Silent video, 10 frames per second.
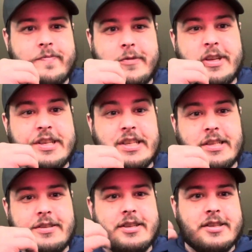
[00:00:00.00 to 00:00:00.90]
the, the
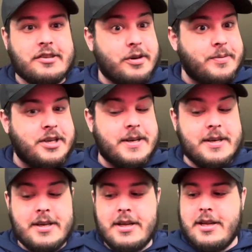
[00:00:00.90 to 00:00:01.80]

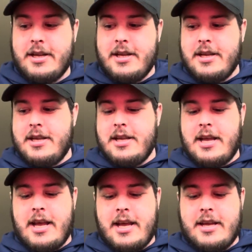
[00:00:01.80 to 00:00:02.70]
description.
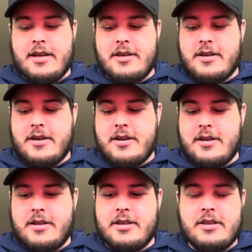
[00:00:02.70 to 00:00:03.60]
And
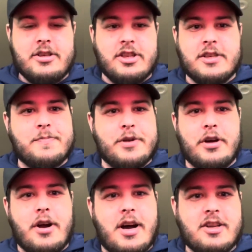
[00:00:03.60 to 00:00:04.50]
uh, just
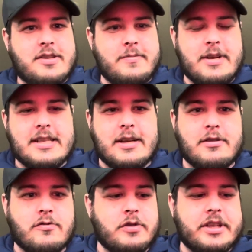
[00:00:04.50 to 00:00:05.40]
pure awesomeness. I
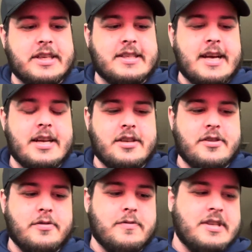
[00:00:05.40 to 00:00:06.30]
was really excited
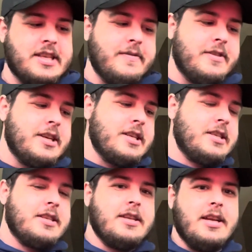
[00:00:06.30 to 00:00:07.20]
to receive
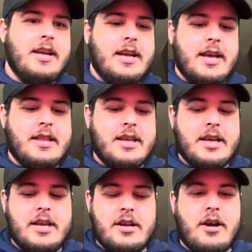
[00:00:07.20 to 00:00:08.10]
this. And
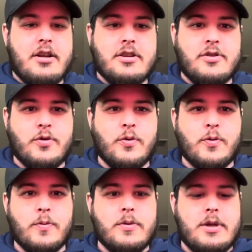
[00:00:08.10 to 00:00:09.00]
then on
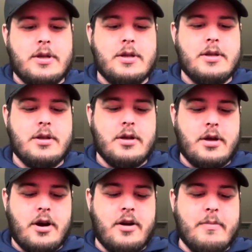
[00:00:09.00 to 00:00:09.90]
to
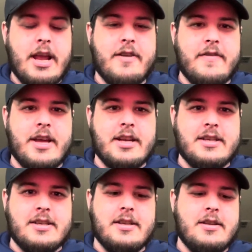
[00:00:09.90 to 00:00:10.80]
our main
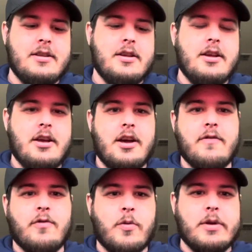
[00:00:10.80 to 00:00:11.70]
event of
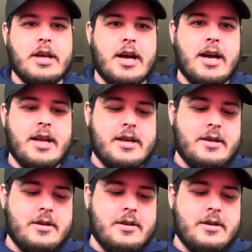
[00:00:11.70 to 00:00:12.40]
what we got